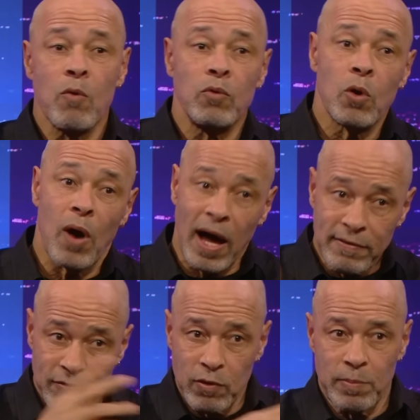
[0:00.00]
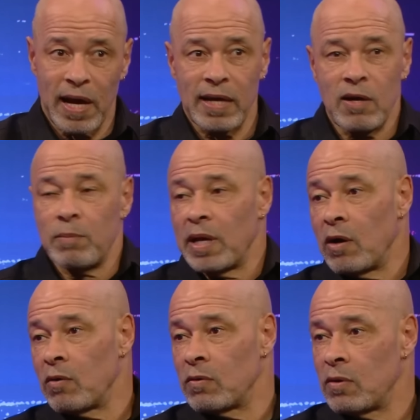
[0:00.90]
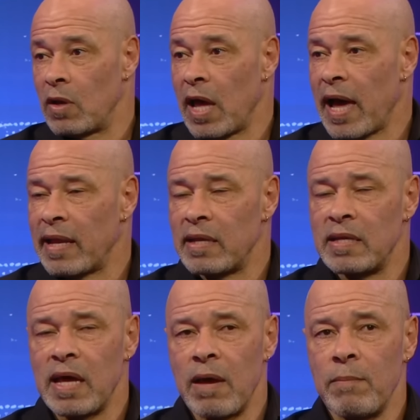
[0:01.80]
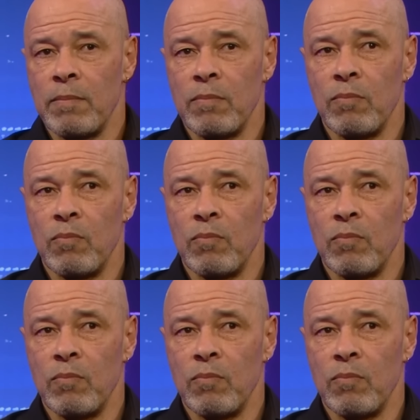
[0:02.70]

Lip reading: No, I flew back on my own, and.